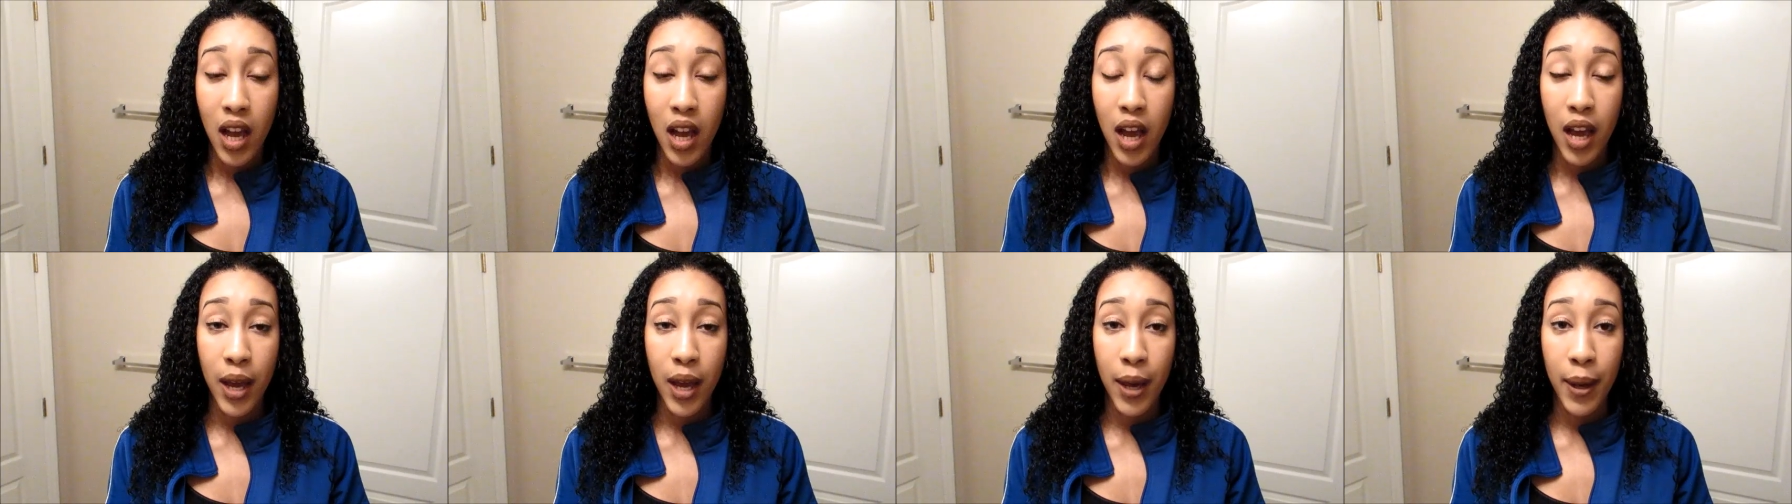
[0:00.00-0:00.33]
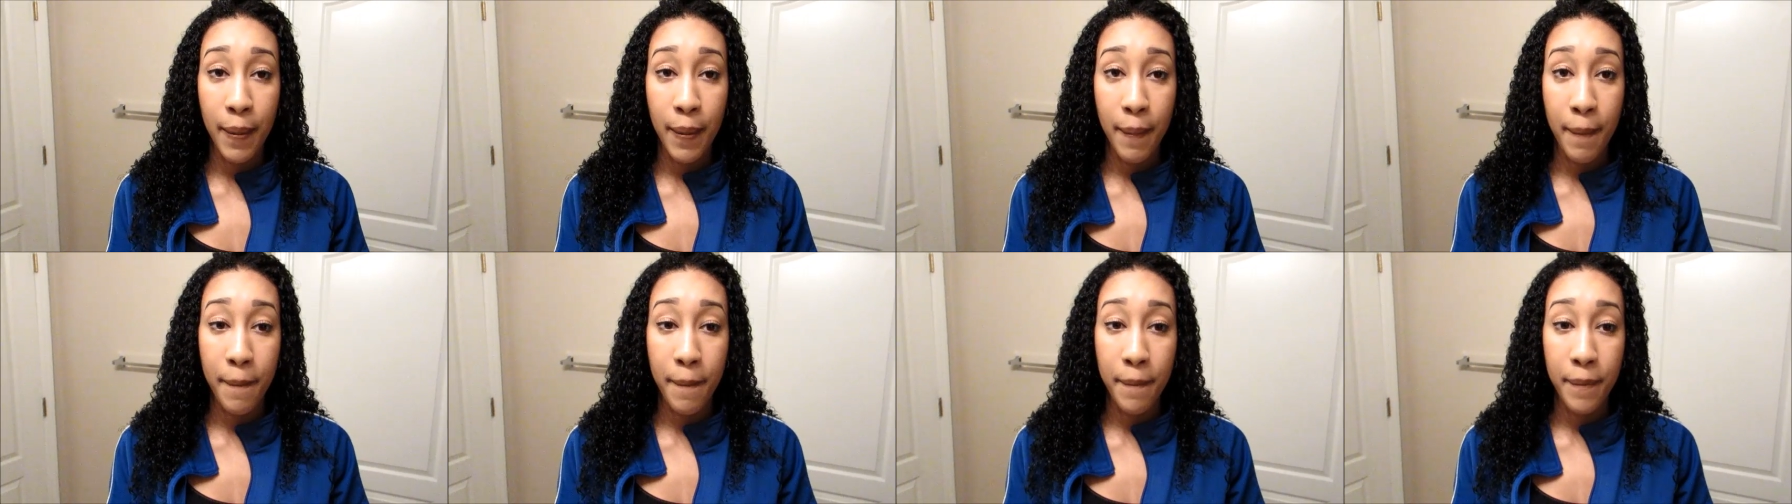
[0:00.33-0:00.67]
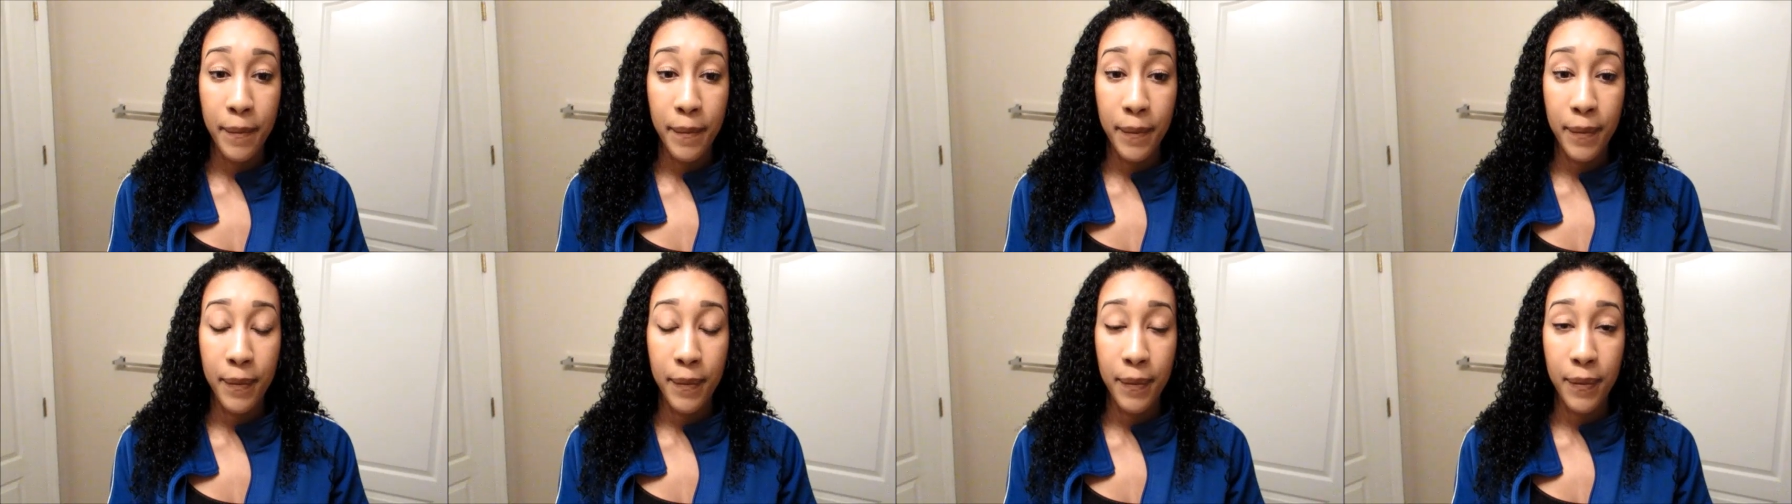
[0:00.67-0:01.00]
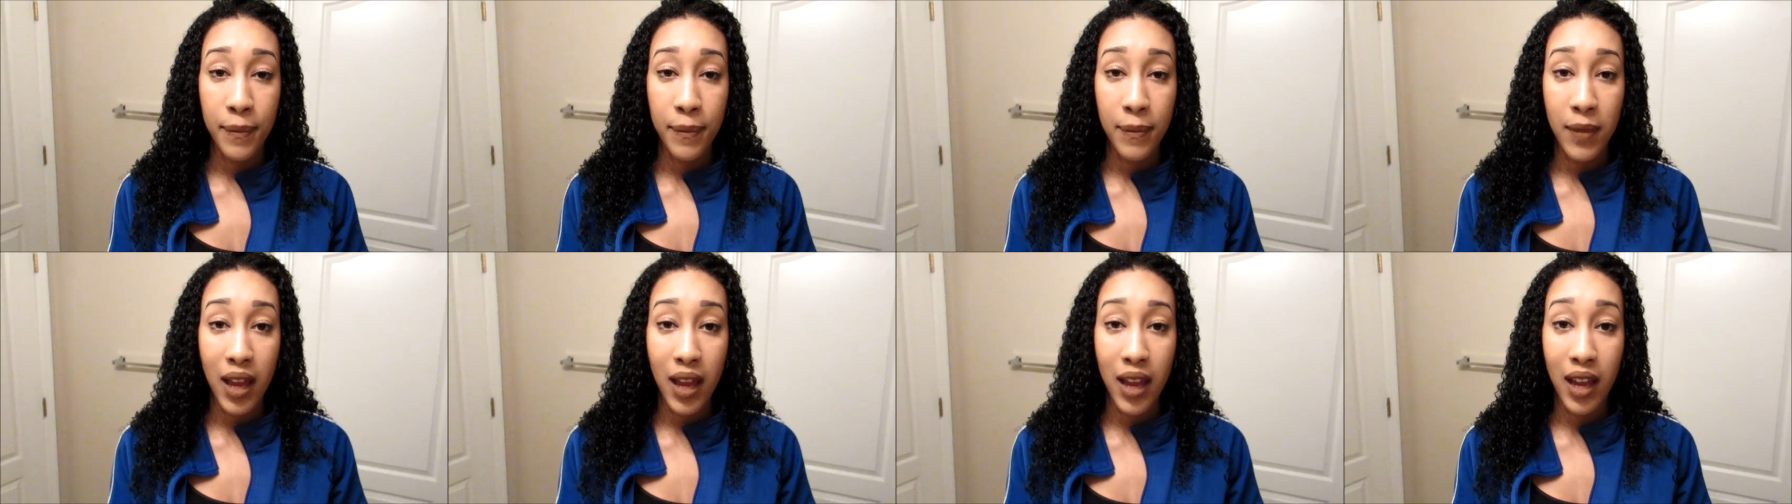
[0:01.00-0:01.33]

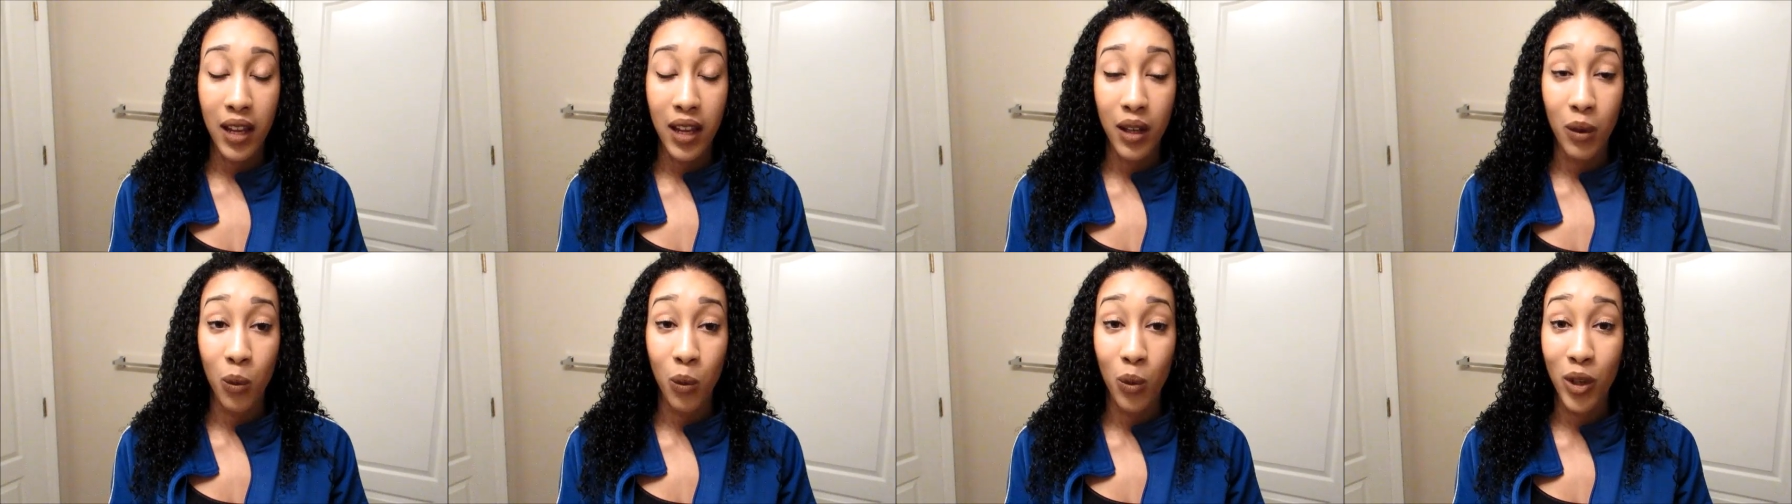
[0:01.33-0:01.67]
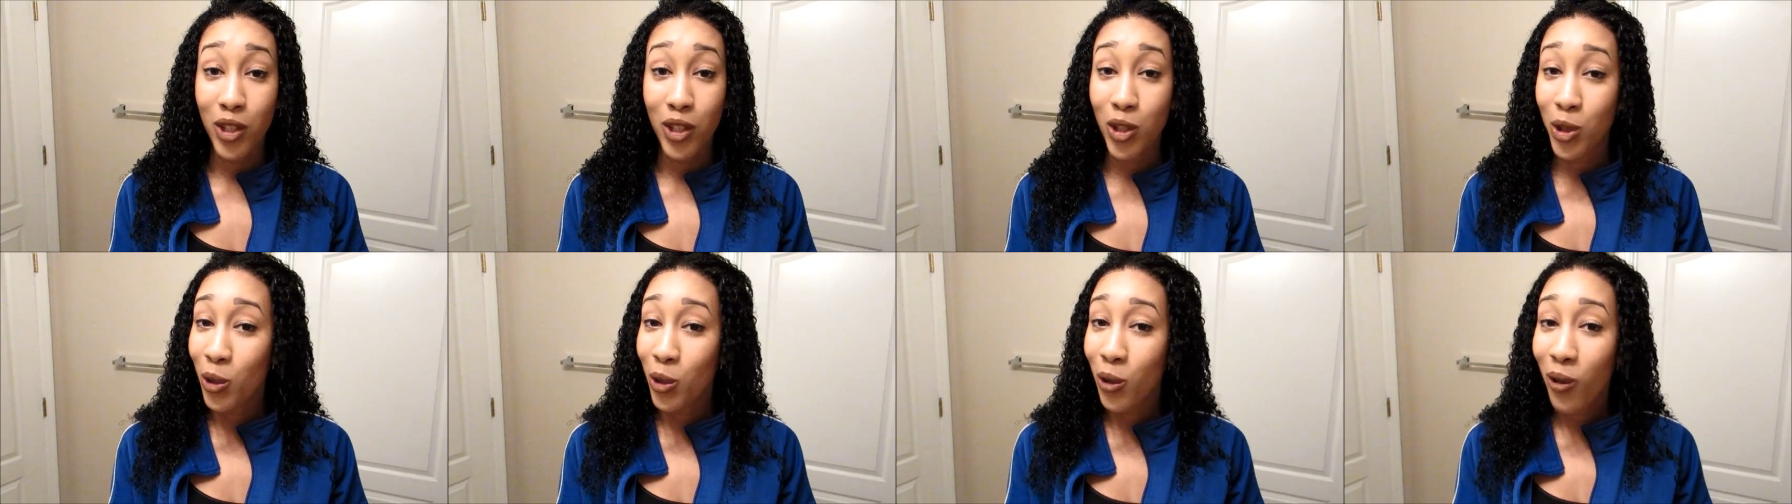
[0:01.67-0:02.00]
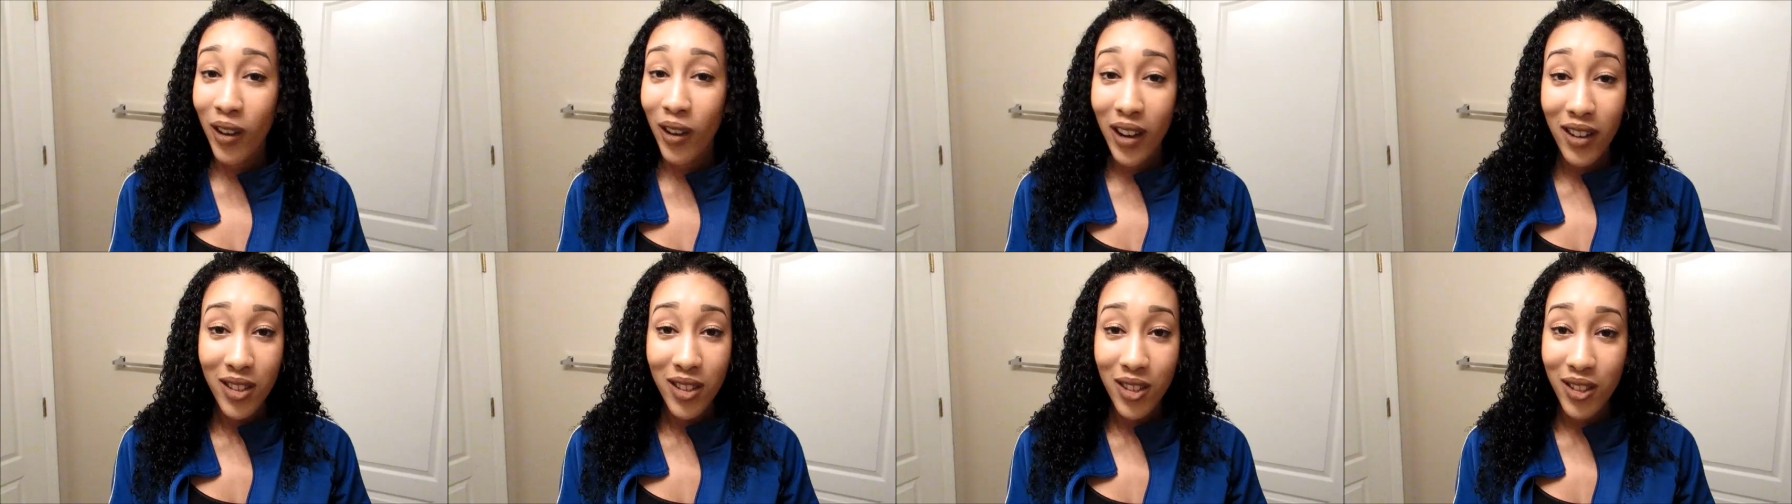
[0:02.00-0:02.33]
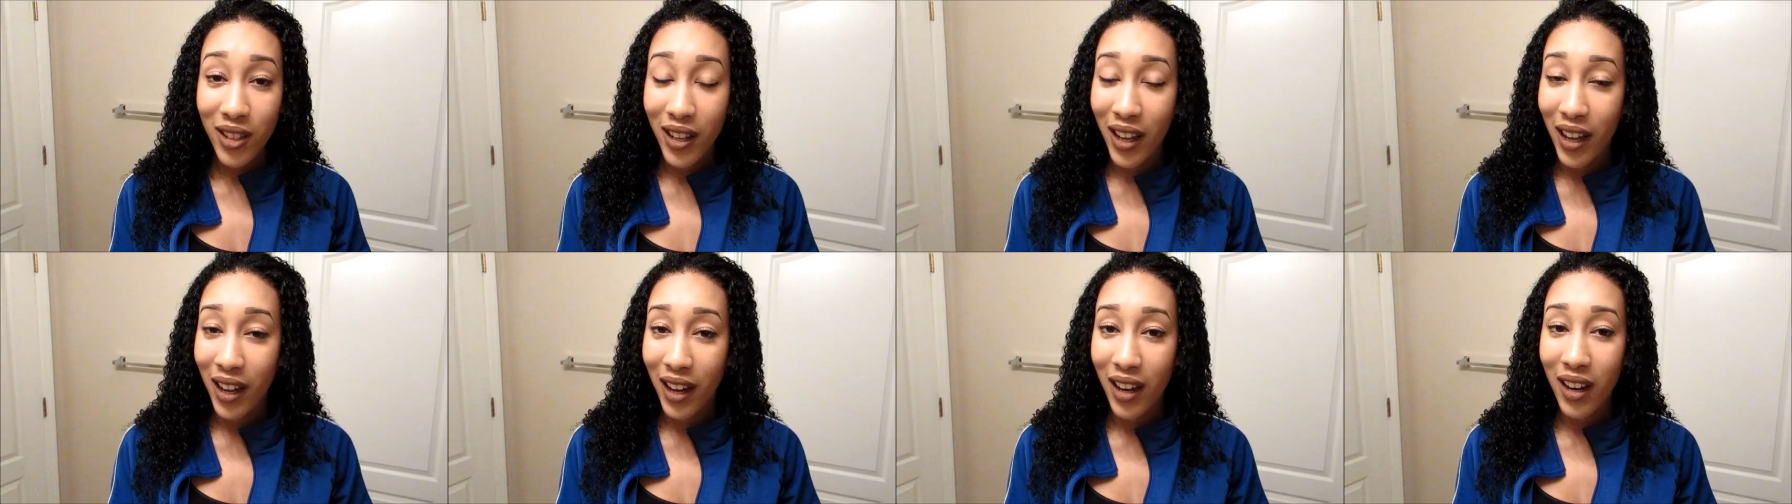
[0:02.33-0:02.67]
And once you grow out
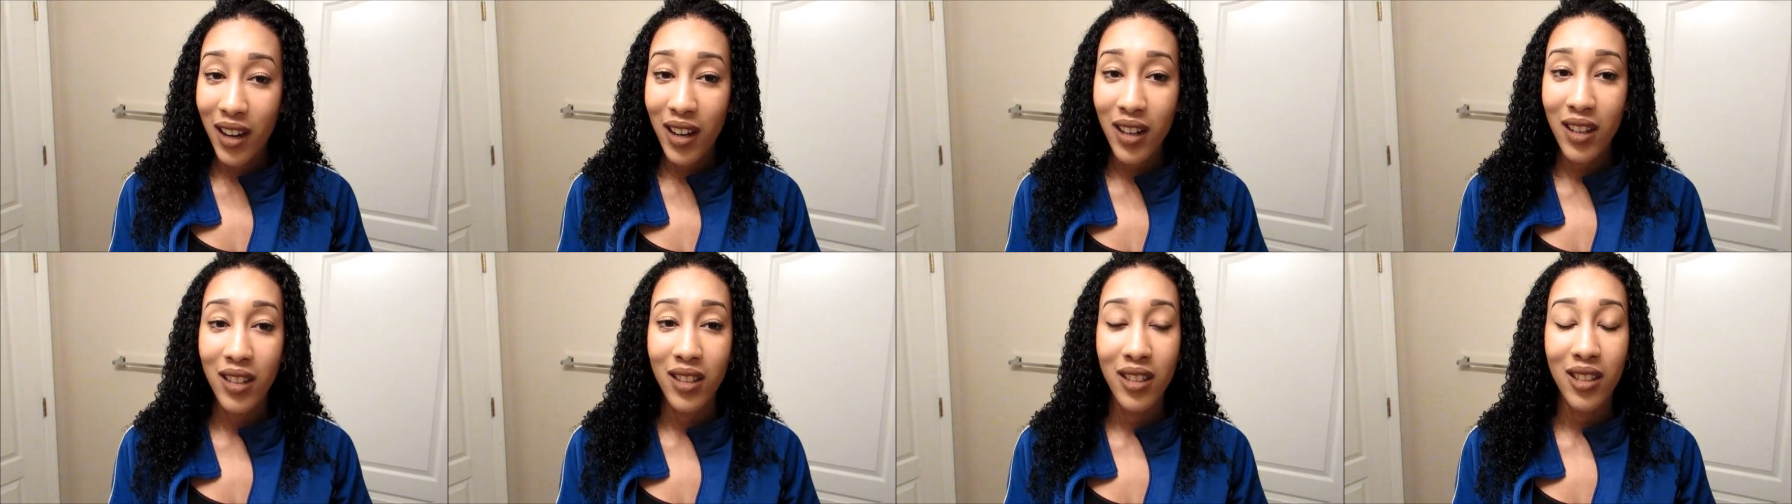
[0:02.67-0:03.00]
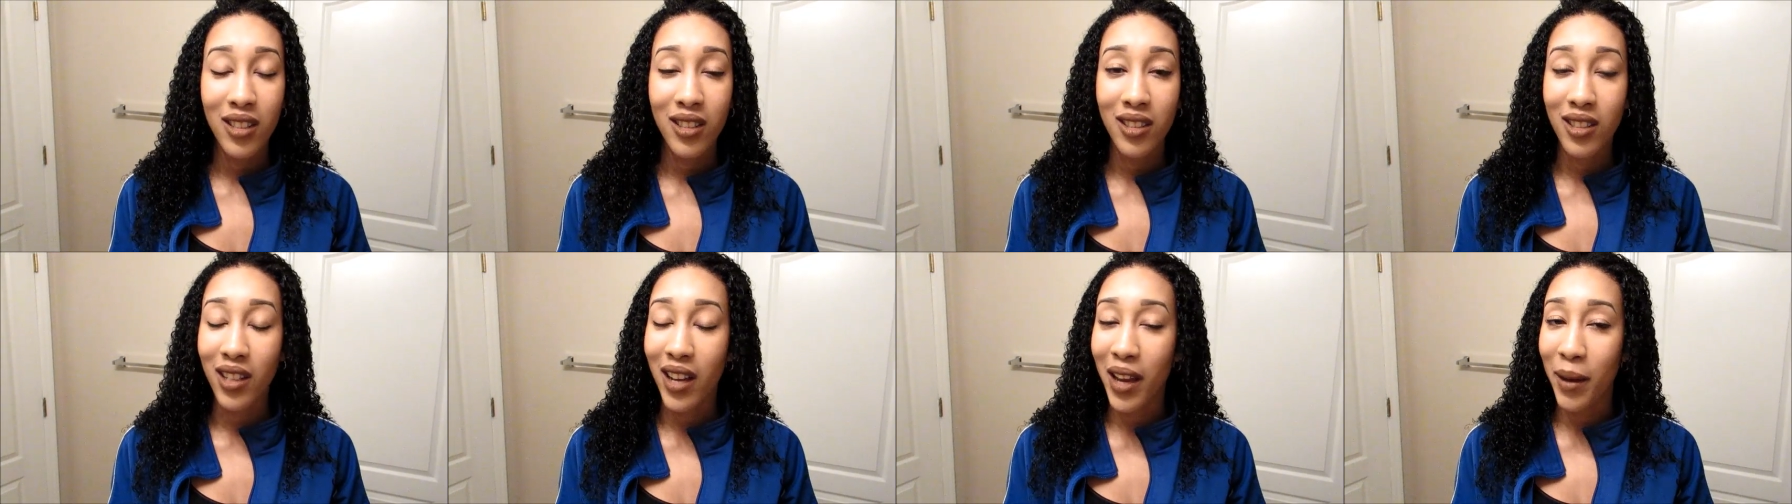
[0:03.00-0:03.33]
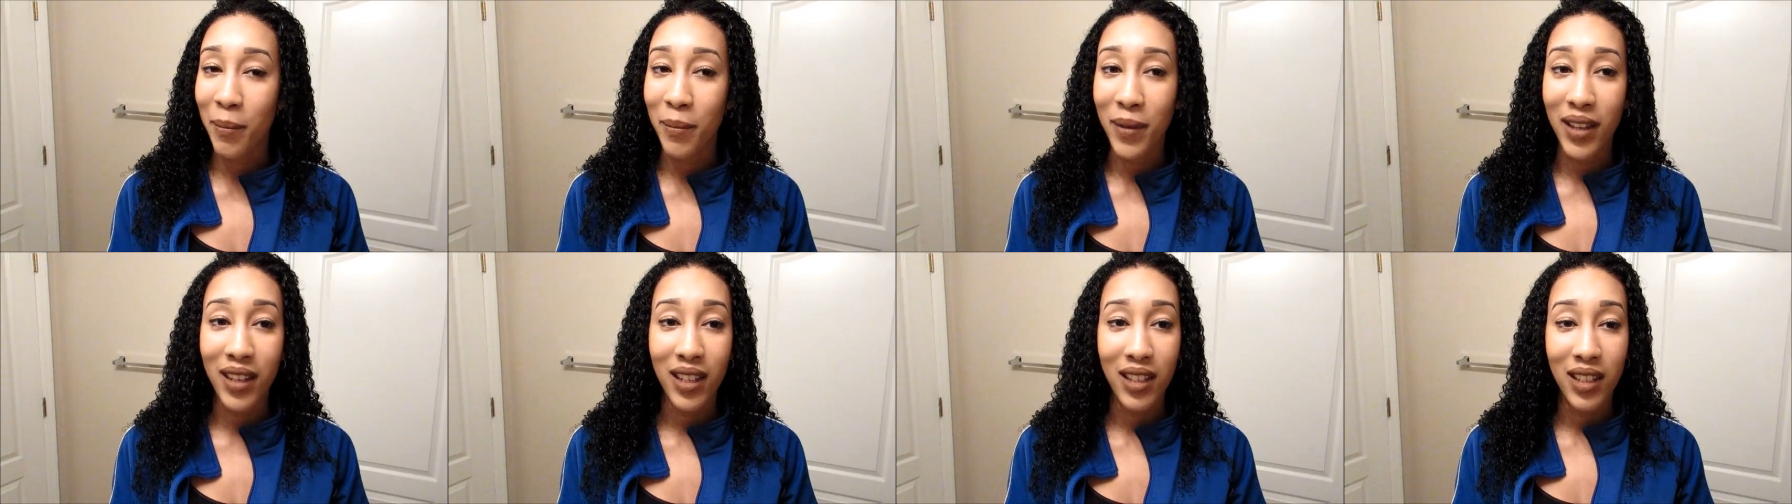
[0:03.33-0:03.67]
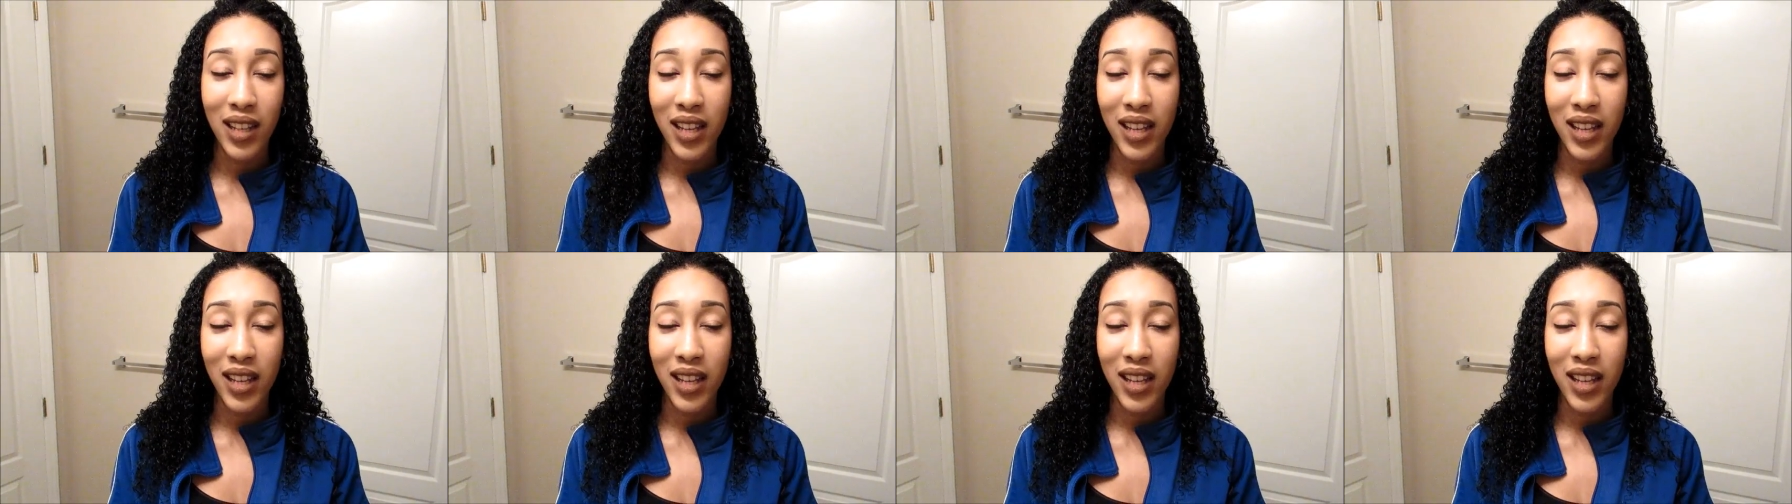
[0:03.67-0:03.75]
your hair, I mean,